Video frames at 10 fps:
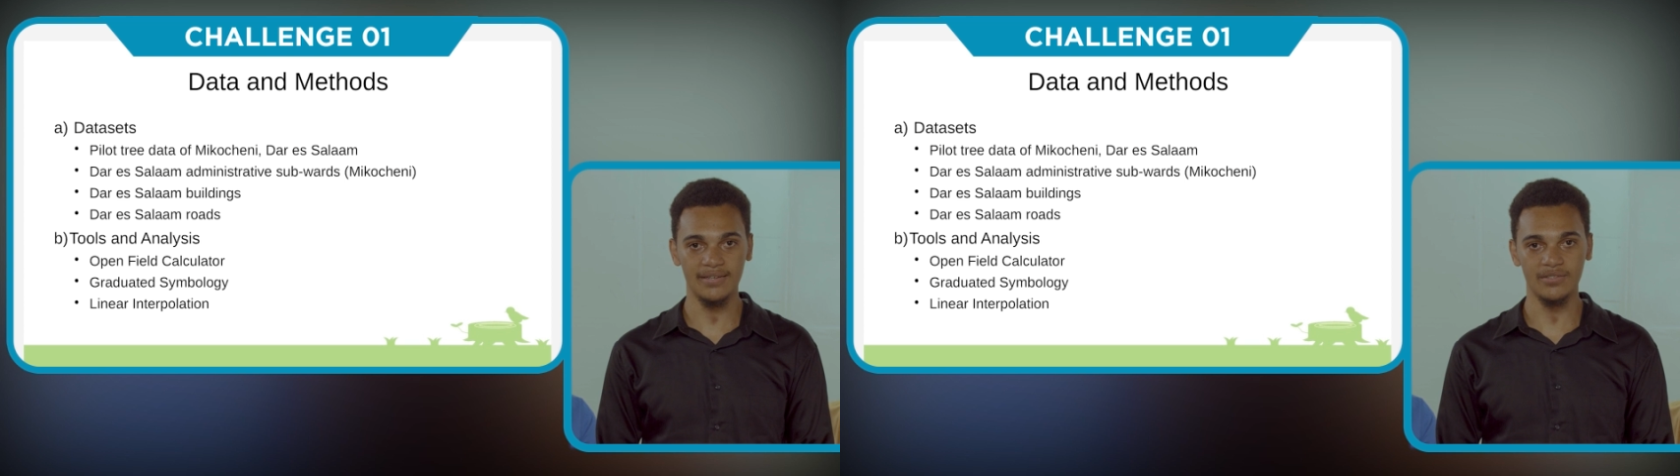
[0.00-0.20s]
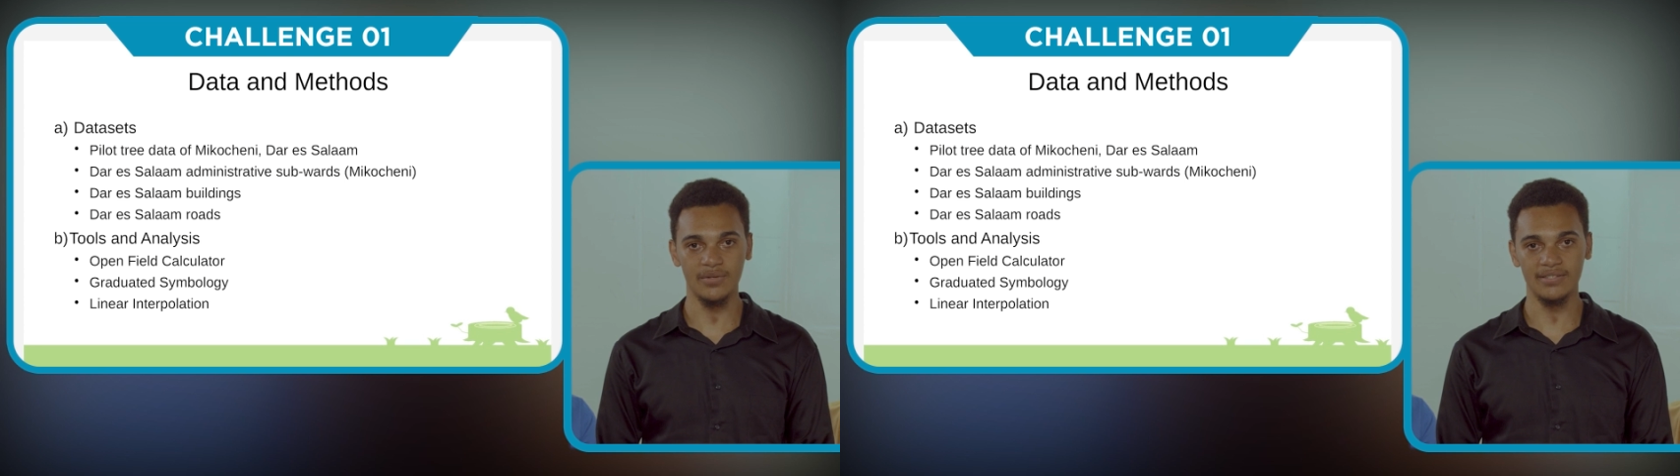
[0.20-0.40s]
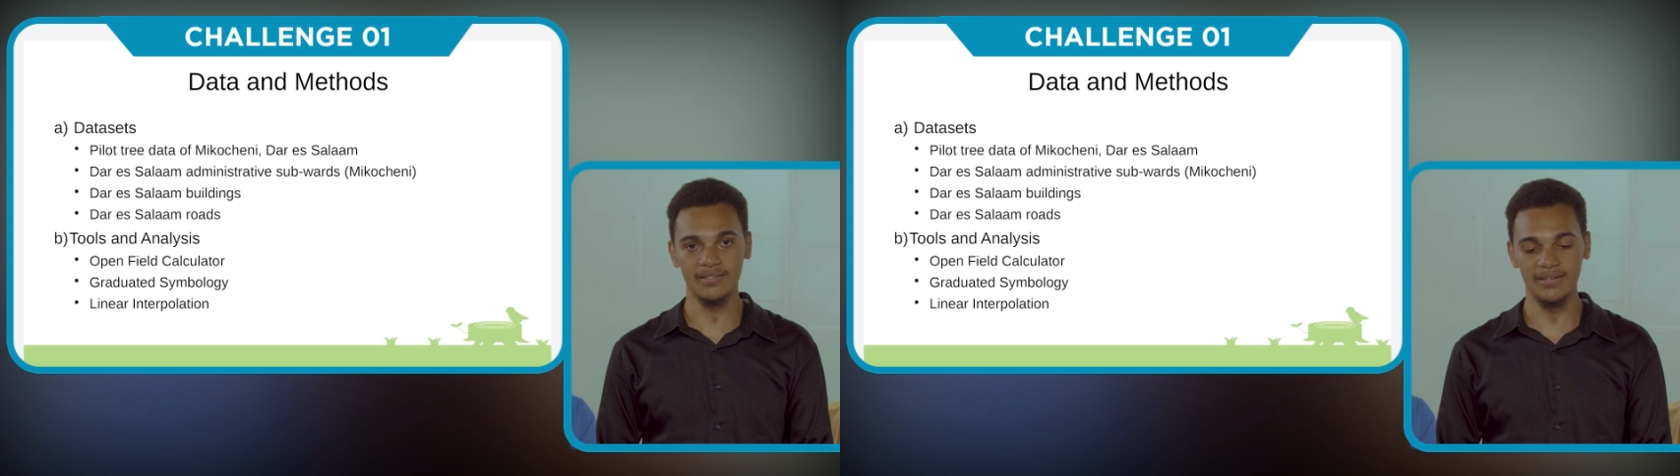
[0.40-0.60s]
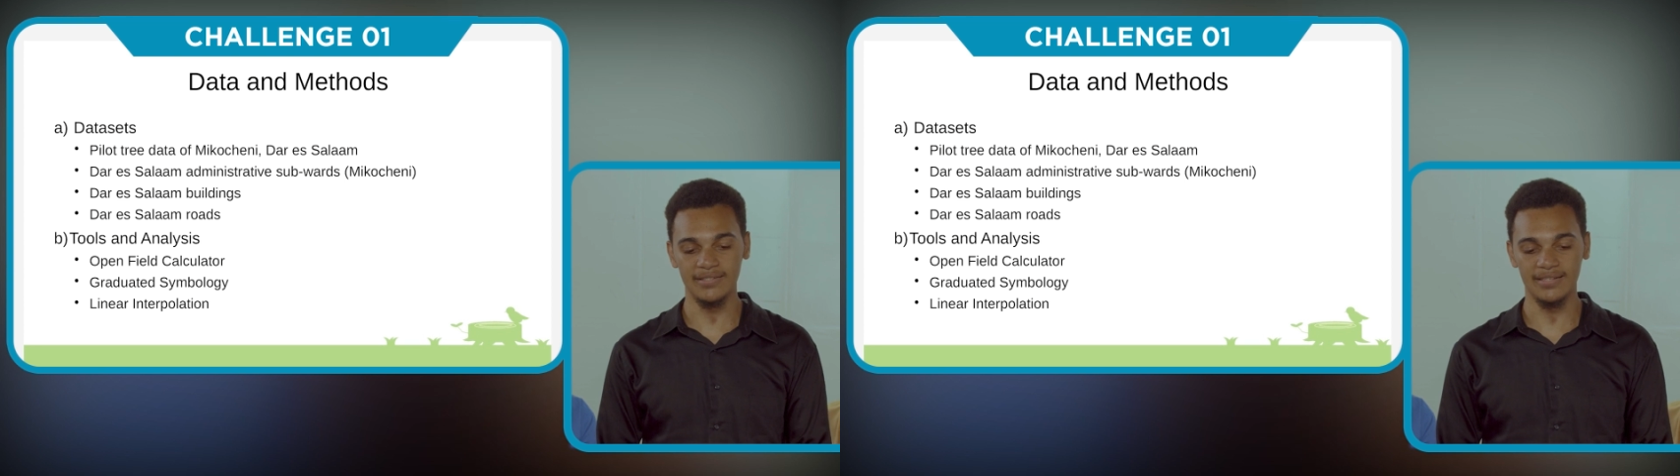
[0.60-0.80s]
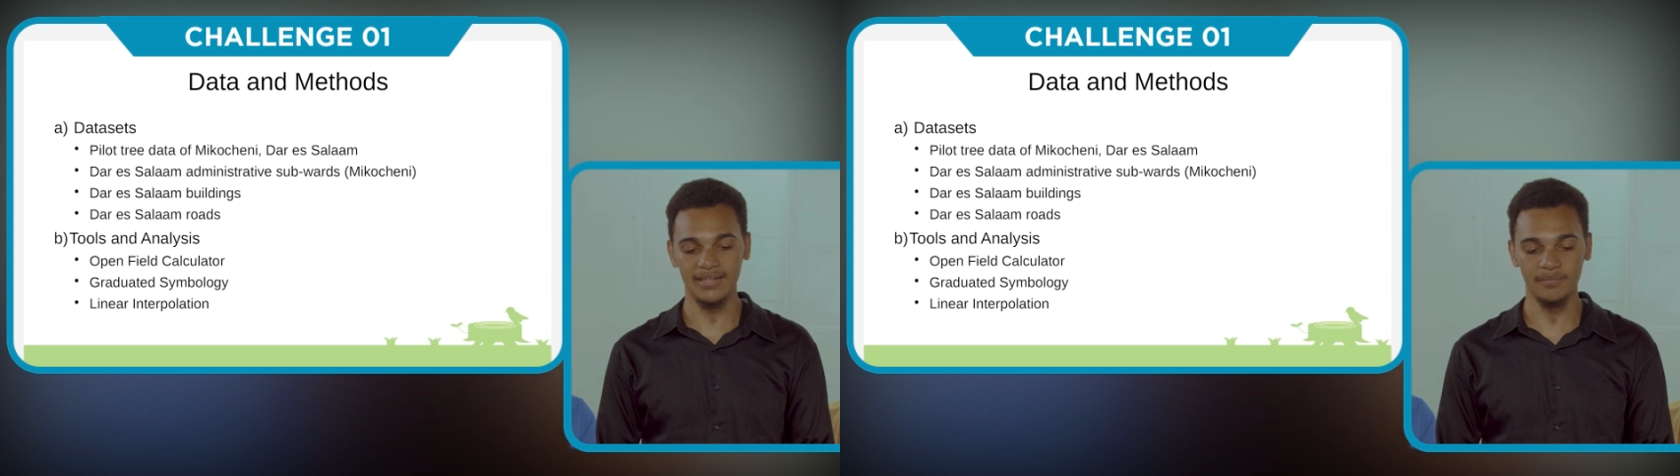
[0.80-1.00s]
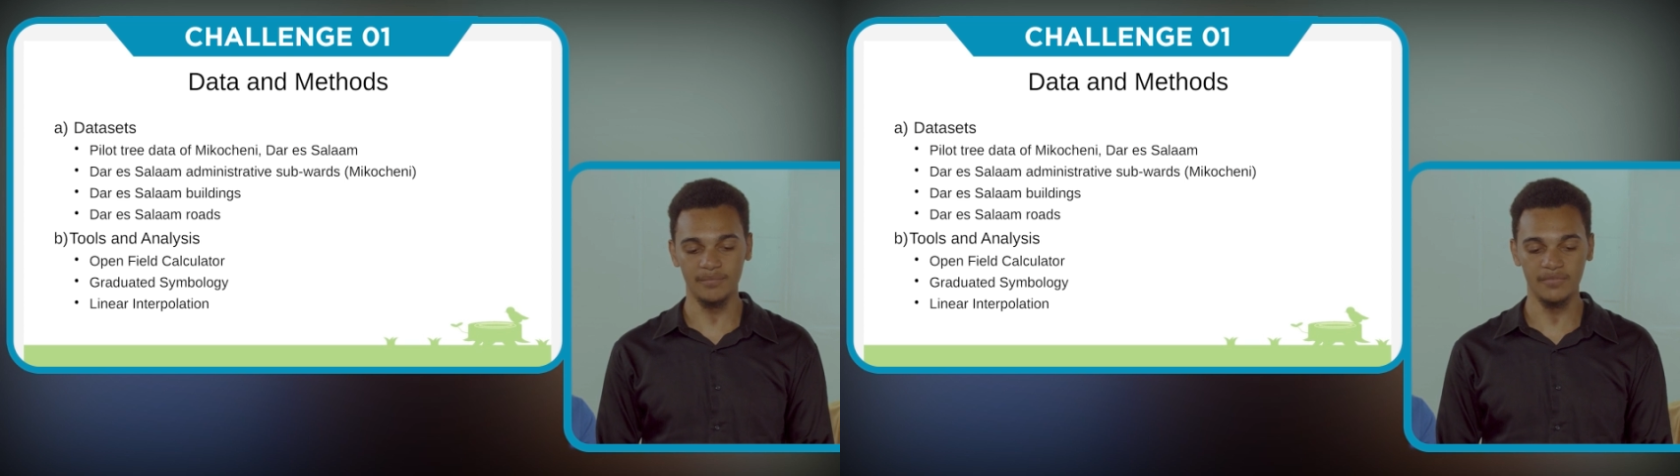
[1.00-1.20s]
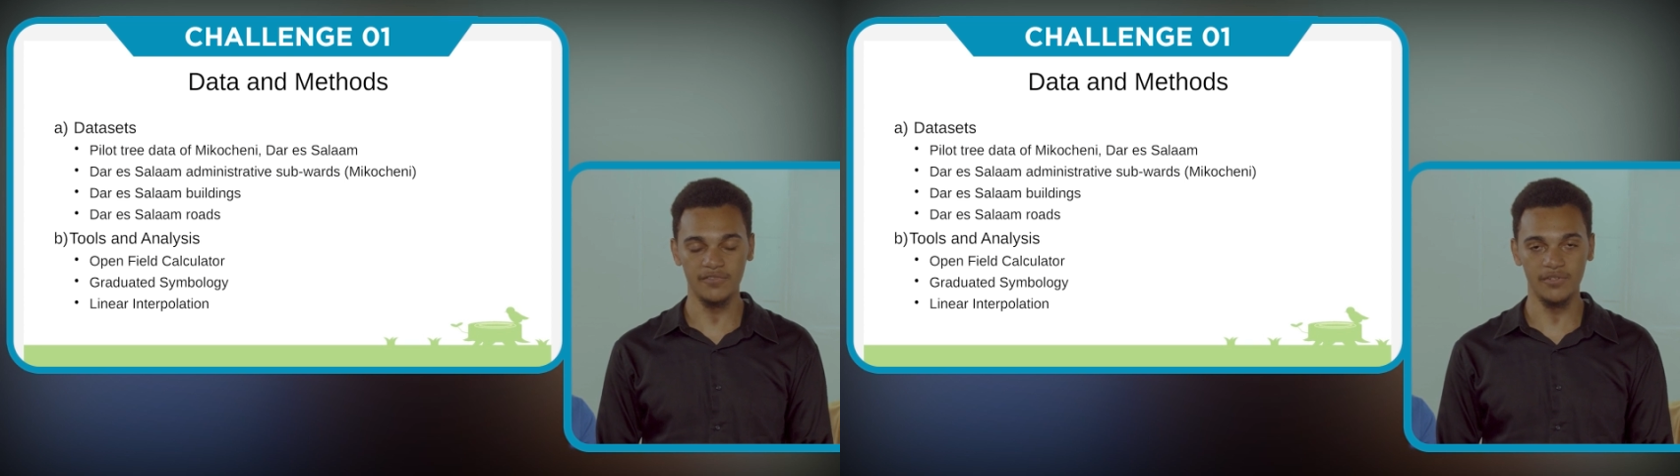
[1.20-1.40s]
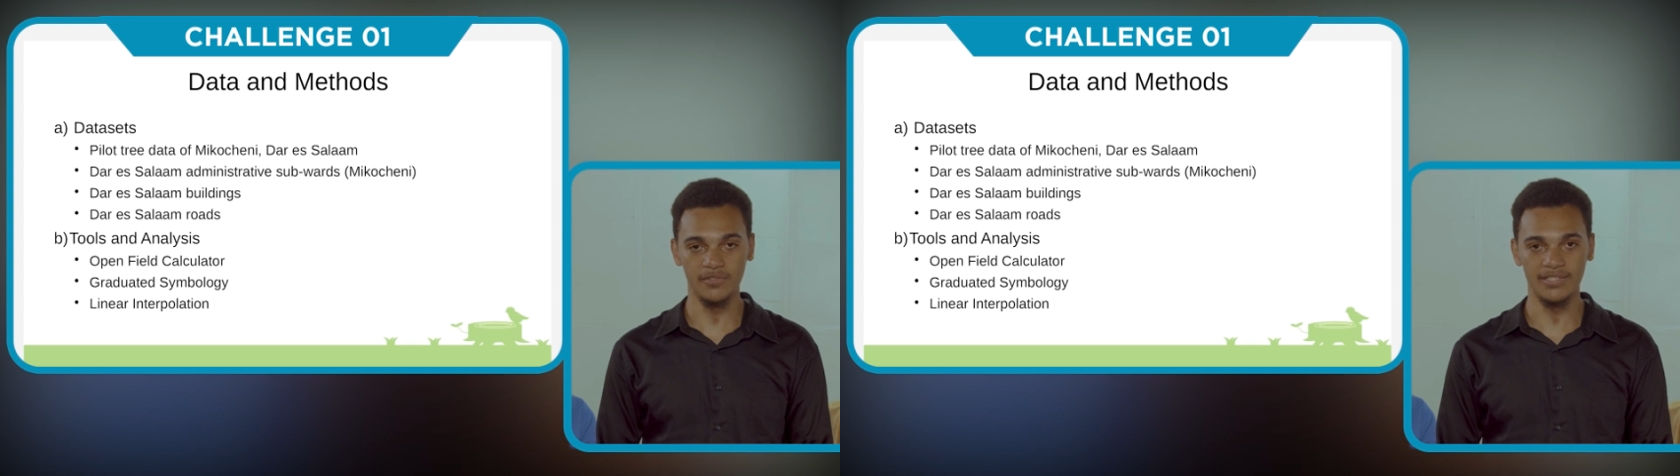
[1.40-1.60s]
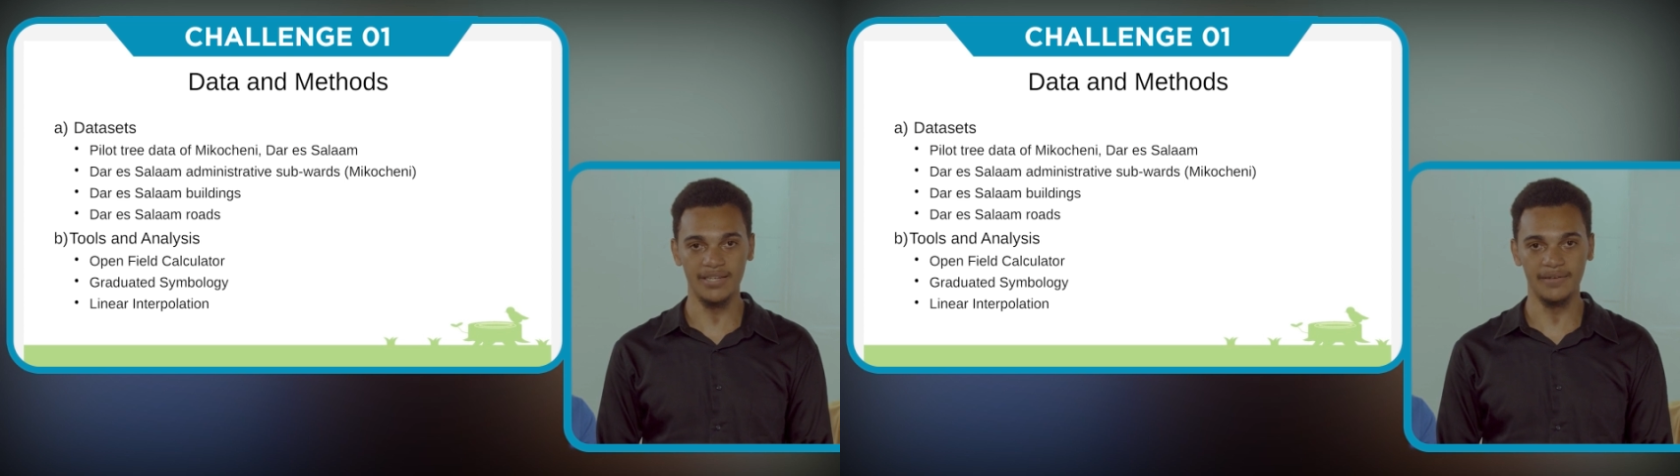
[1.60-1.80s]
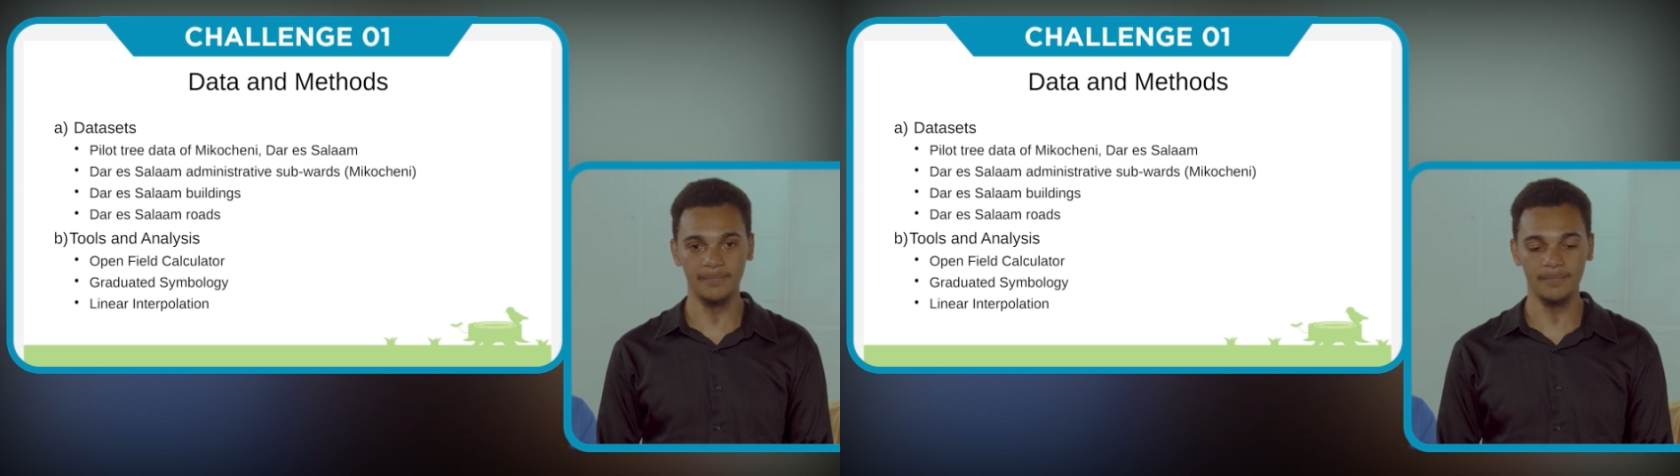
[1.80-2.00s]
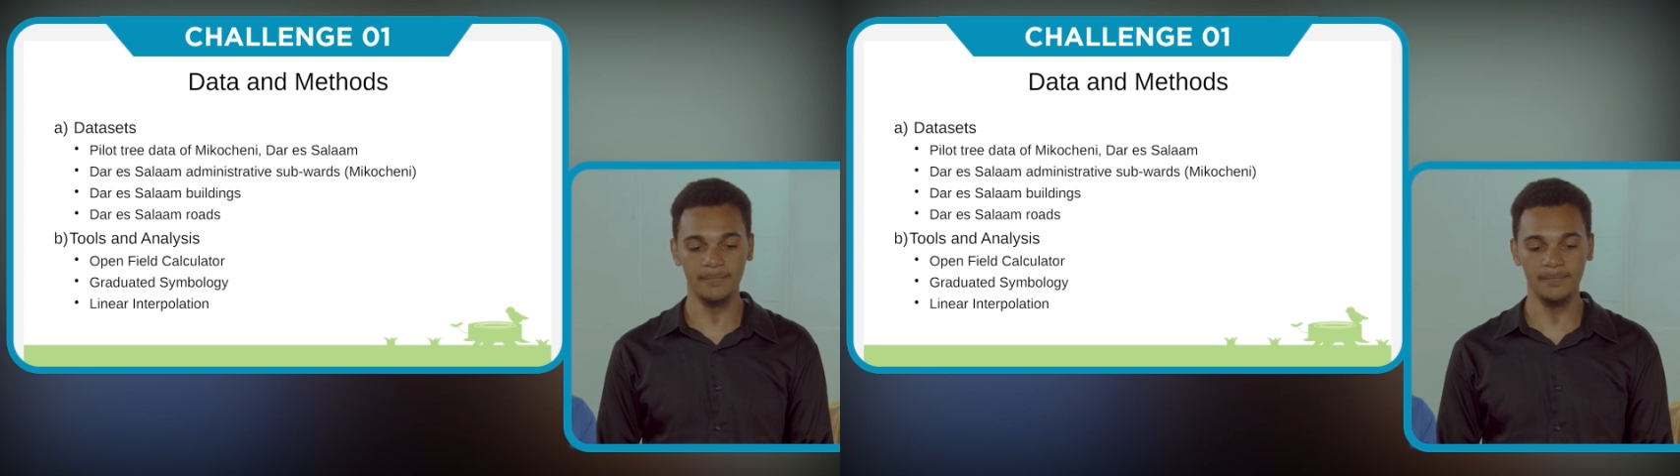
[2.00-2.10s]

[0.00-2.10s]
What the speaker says: as well as the Dar es Salaam roads layer.